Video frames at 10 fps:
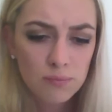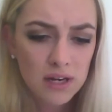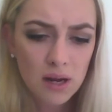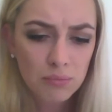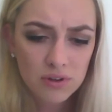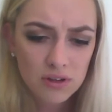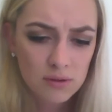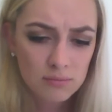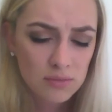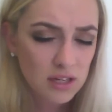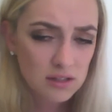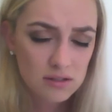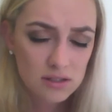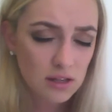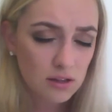meet up with him, he'd
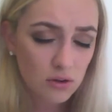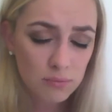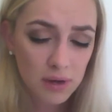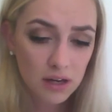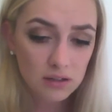sell on a pack